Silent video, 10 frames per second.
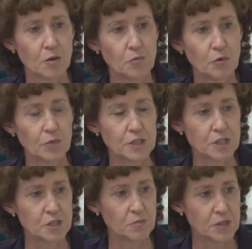more
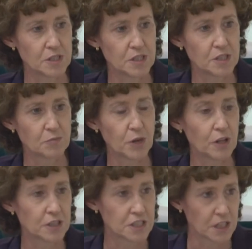business-to-business and
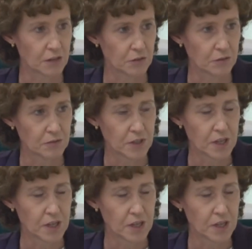policy level.